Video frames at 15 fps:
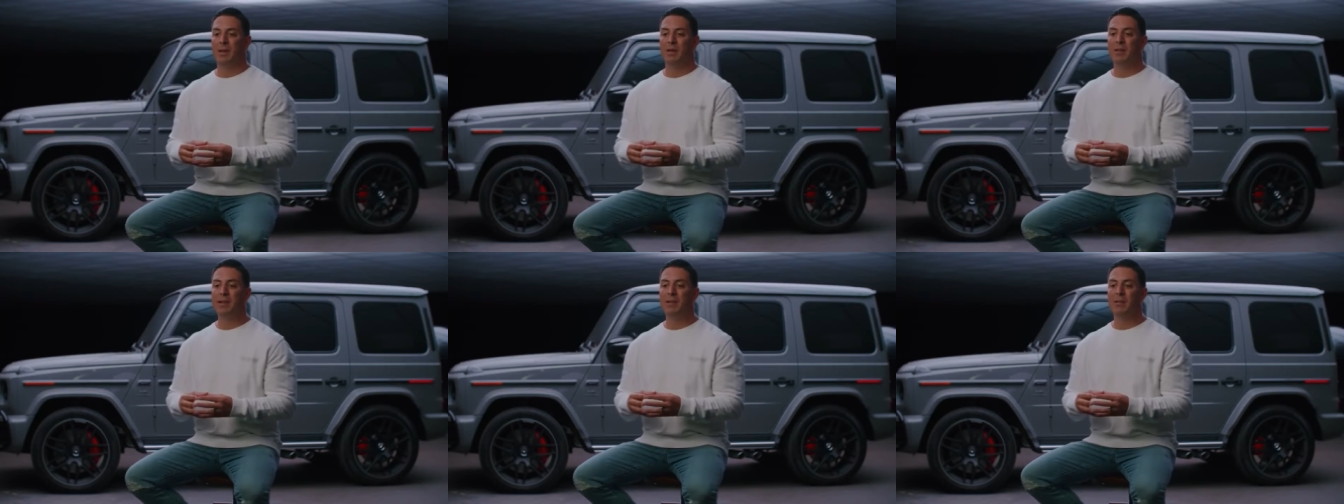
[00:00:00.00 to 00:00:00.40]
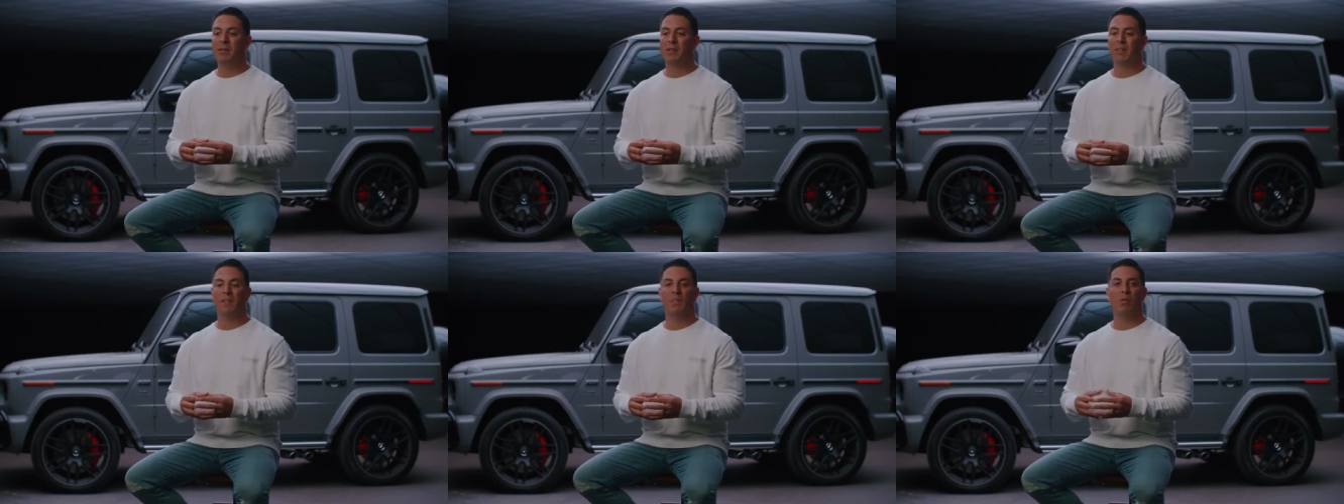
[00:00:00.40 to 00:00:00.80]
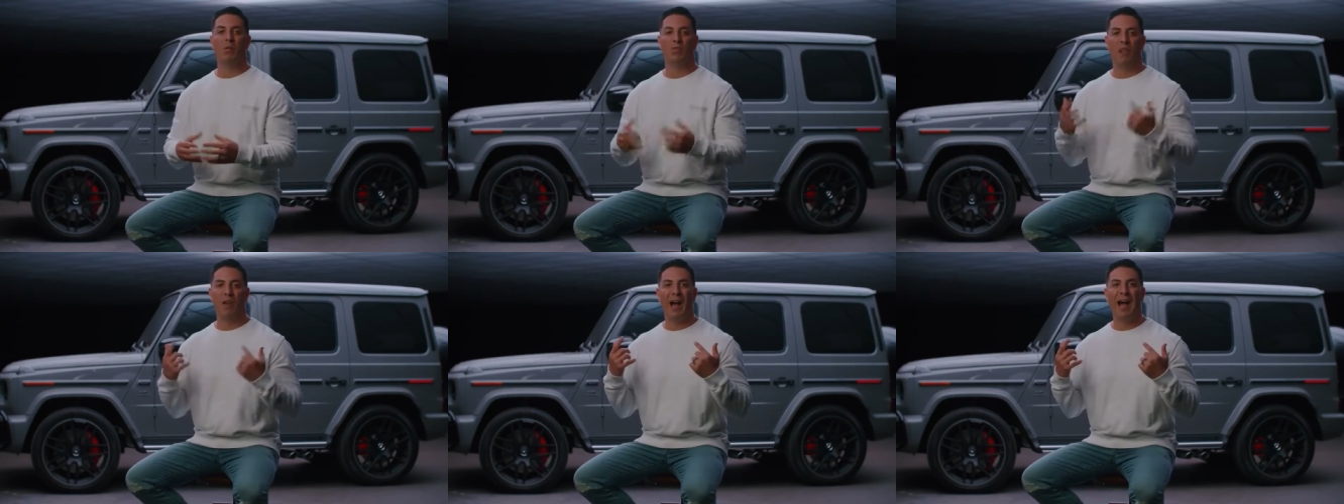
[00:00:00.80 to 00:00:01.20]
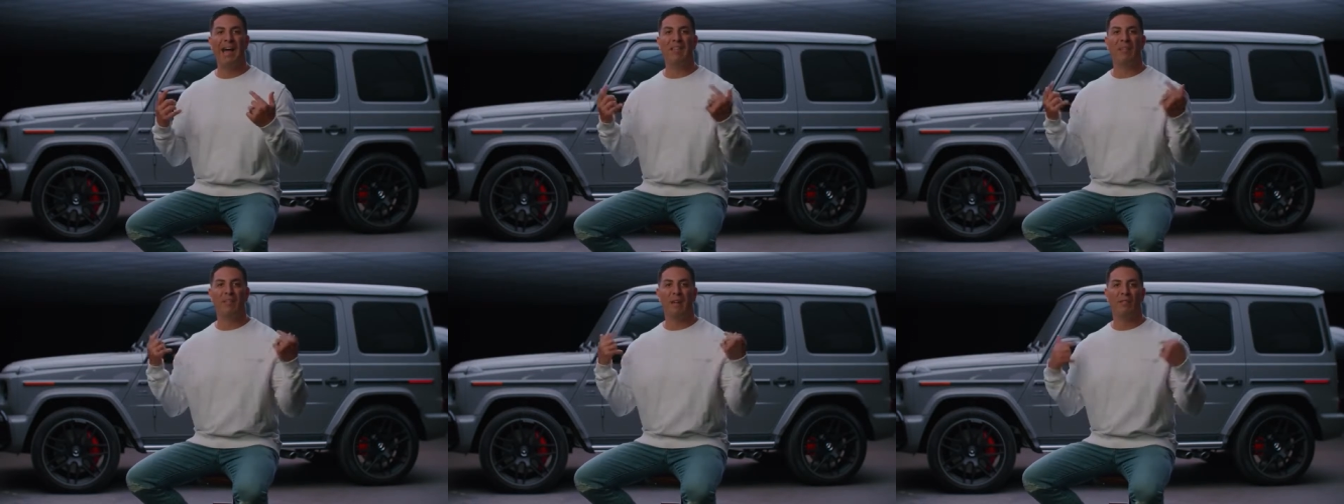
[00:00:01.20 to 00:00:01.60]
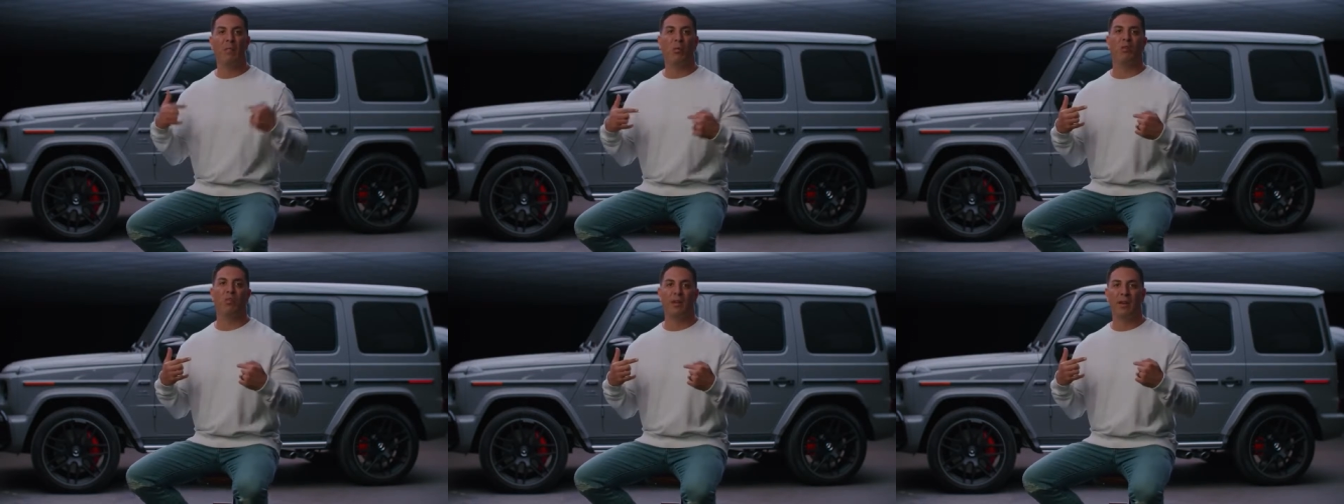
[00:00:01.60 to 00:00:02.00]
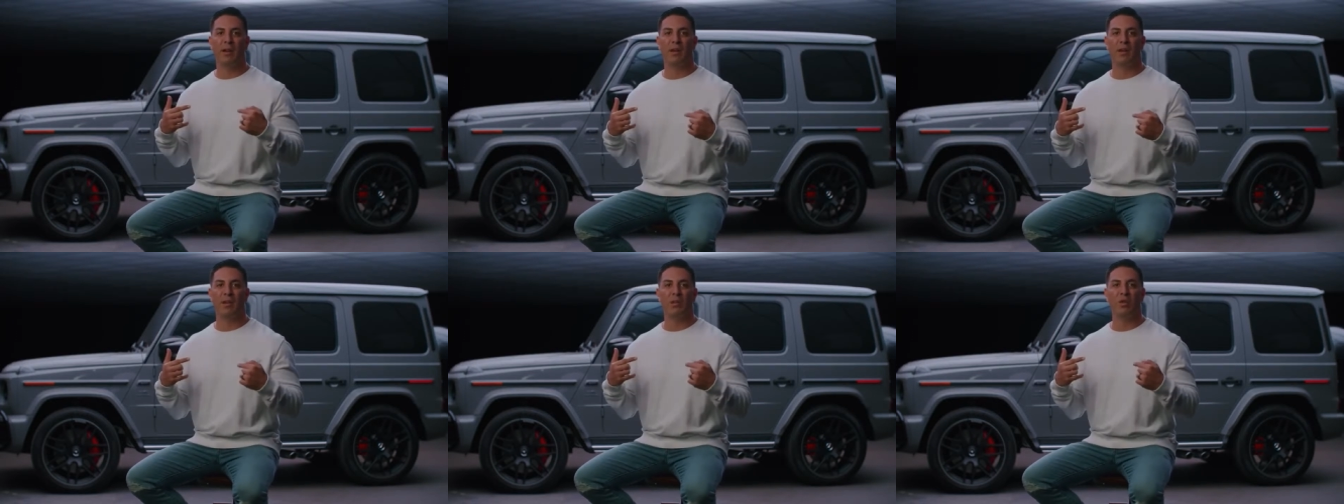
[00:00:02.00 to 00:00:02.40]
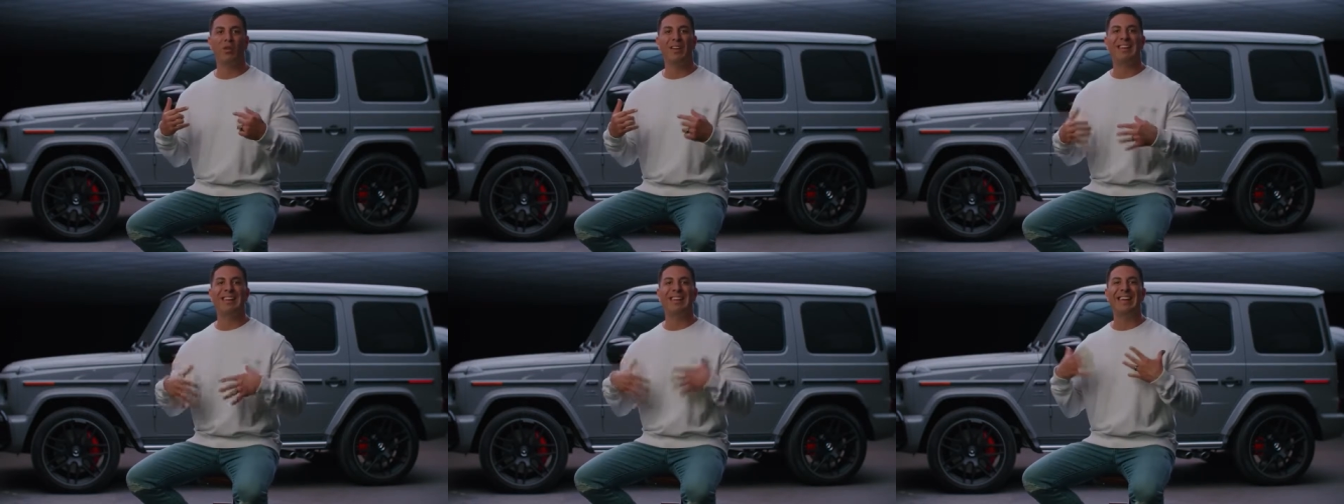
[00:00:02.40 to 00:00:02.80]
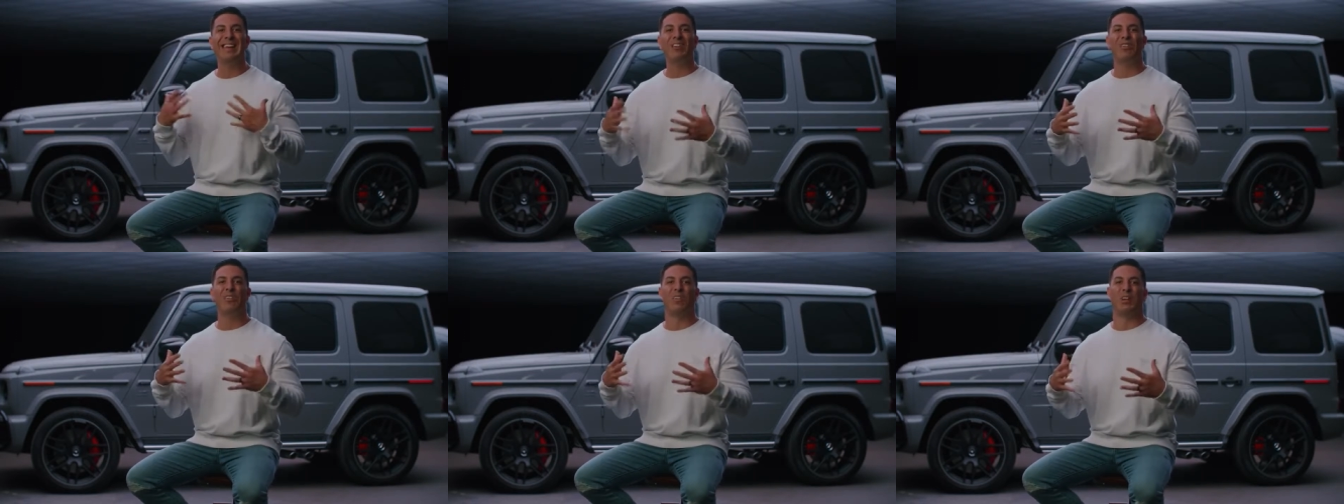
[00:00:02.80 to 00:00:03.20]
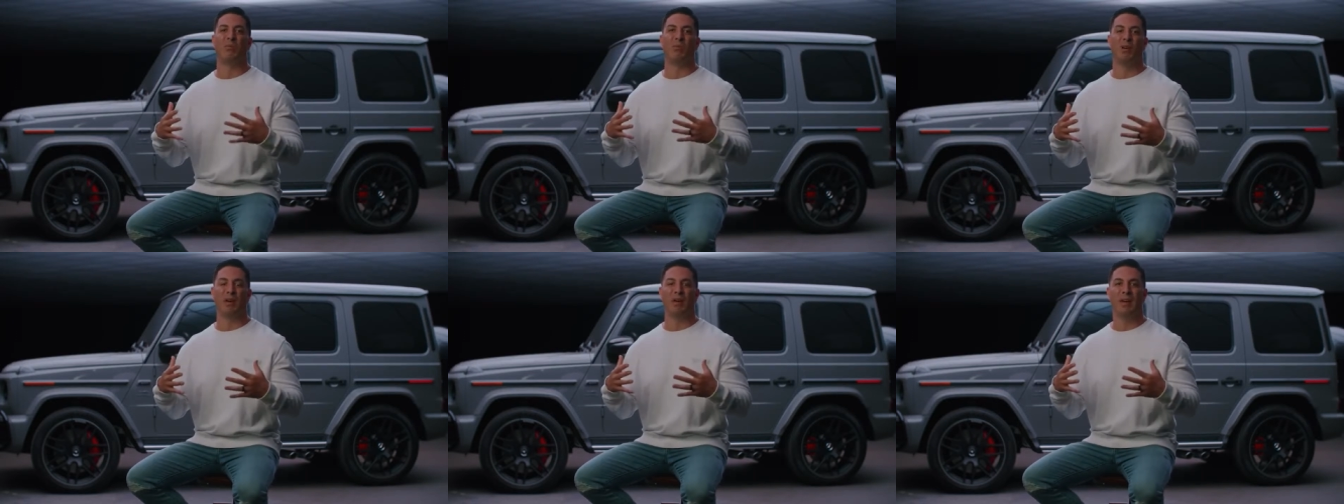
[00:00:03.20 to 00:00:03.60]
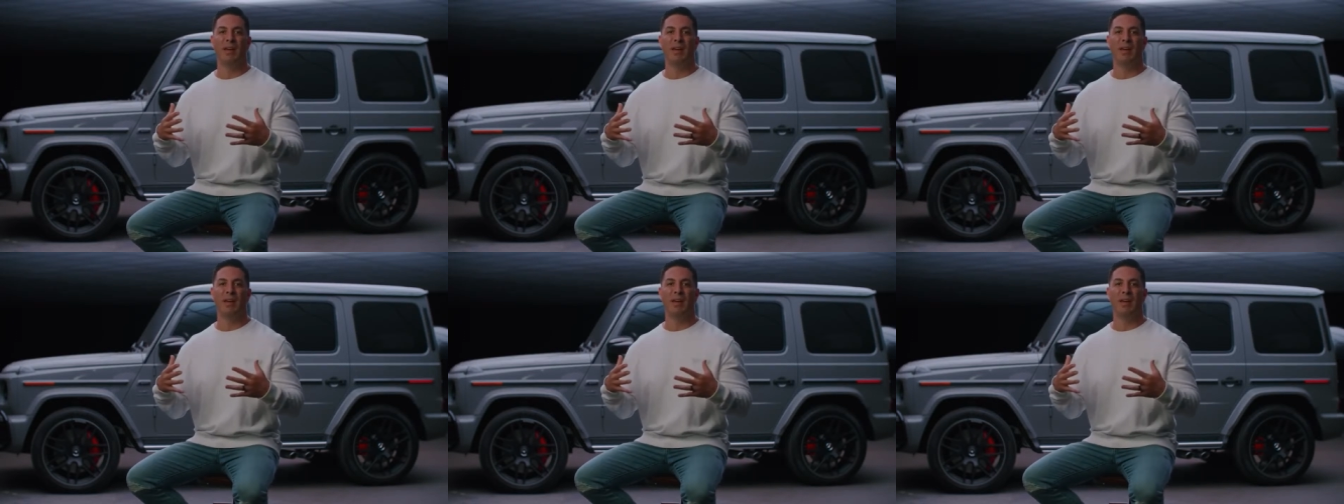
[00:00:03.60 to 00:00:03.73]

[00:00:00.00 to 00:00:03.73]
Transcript: leaders listen with their eyes, never with their ears. You can teach someone